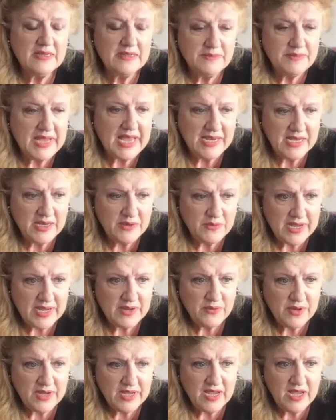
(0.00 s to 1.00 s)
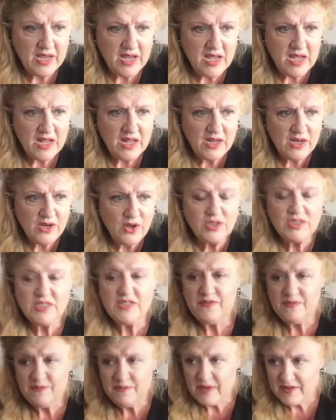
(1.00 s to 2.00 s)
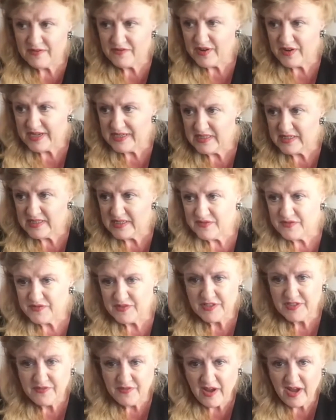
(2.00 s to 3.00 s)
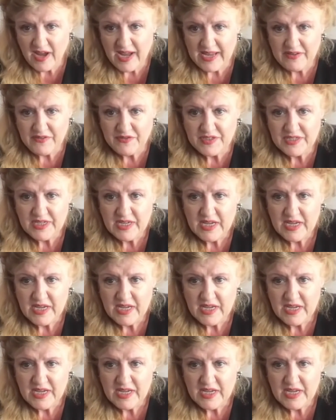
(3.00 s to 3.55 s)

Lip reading: anyway, lots of my friends have survived,